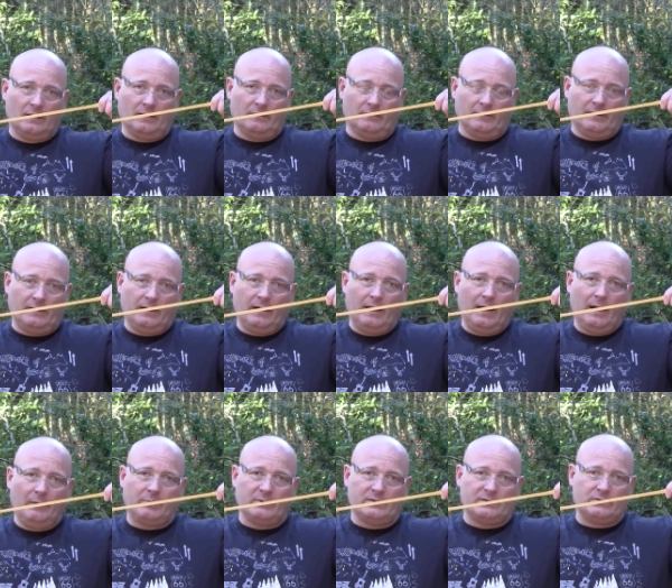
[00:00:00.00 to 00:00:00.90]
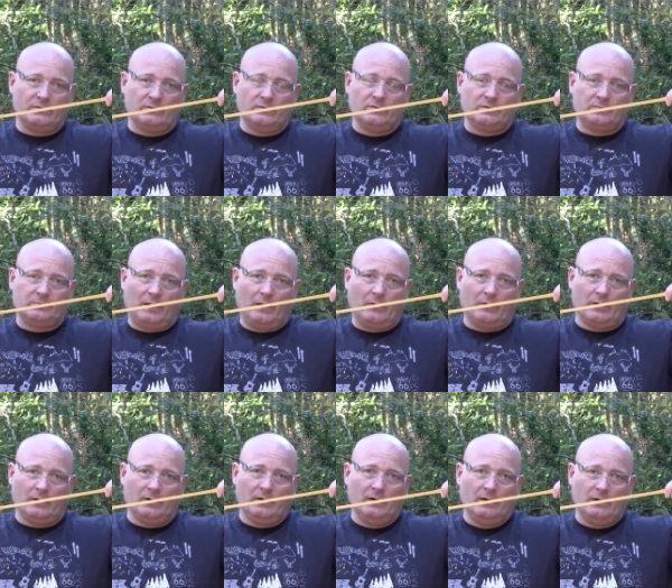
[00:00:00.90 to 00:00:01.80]
And when that happens, you lose
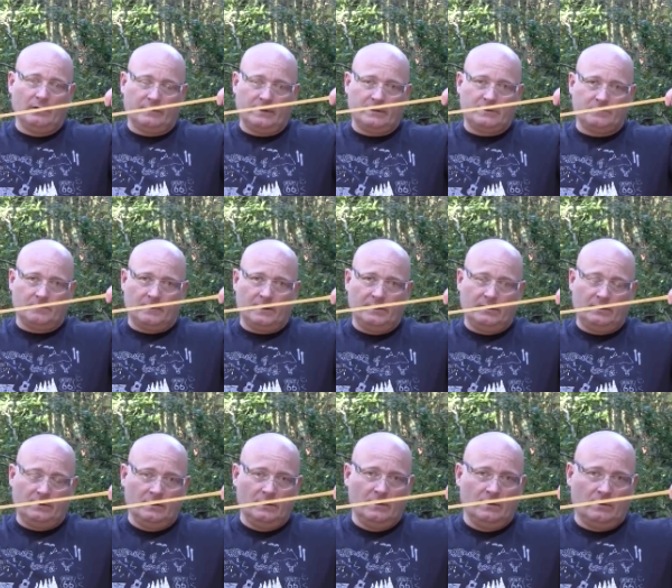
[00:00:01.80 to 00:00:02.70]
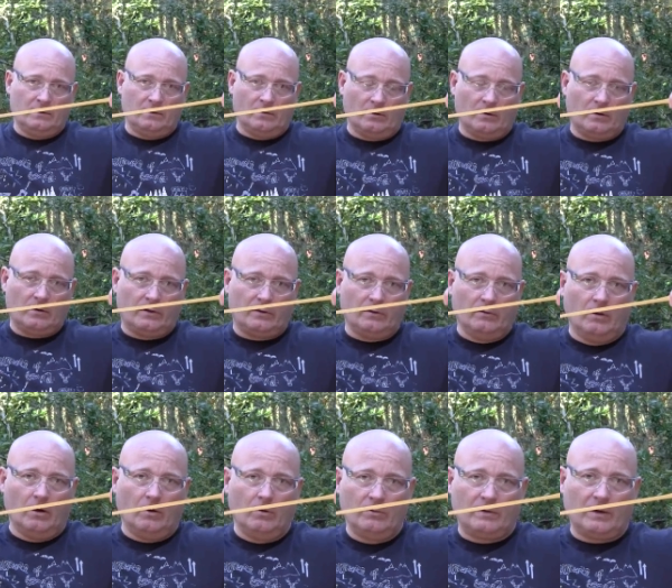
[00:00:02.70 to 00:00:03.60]
power. That's why the longer
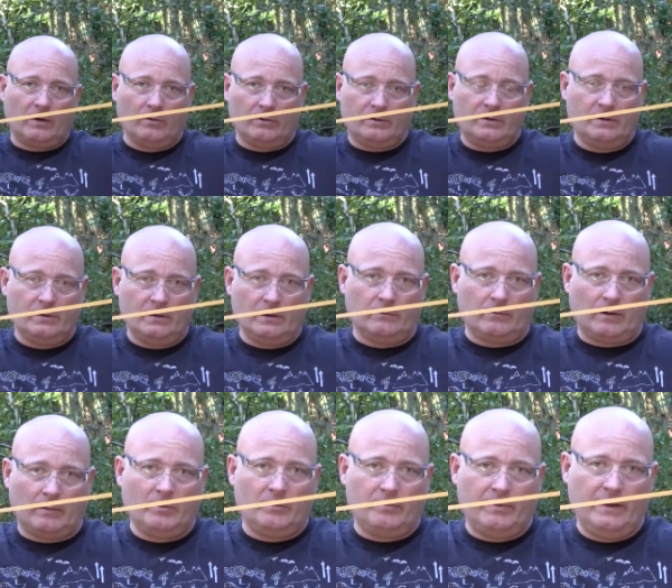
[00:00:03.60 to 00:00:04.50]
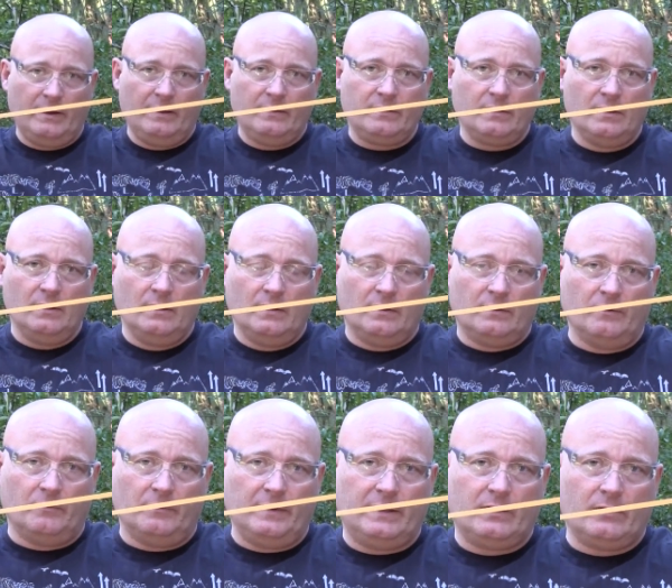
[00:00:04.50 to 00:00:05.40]
you hold out a rubber band,
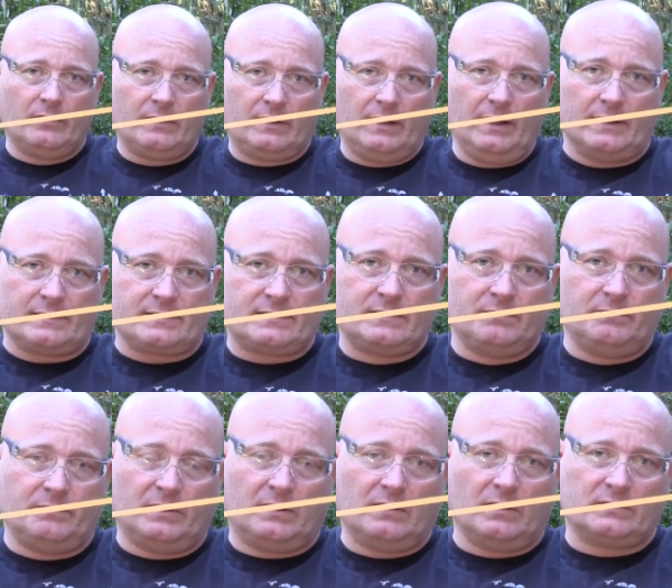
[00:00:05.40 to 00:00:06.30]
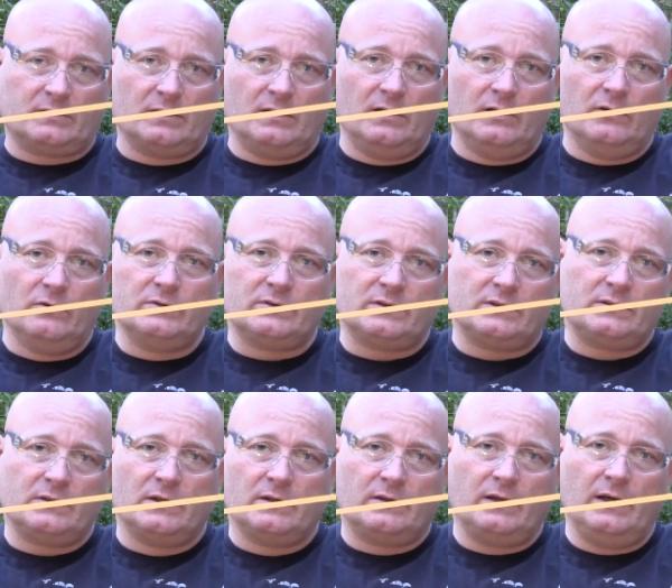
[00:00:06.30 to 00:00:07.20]
the weaker it gets, because it
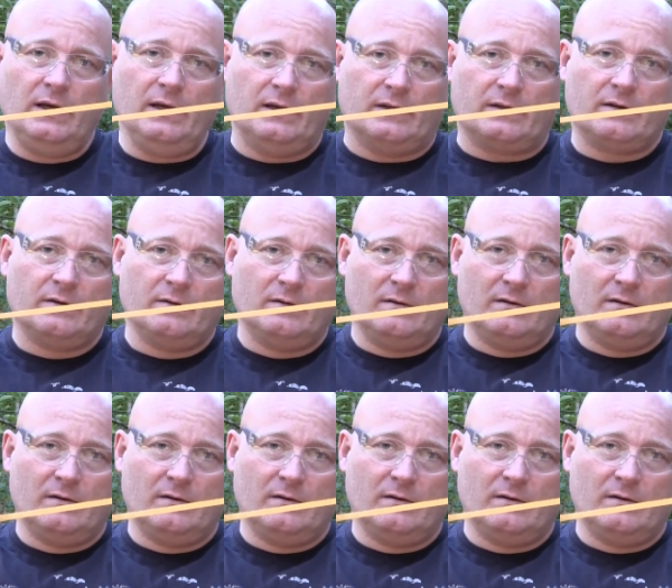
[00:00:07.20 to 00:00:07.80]
loses the heat.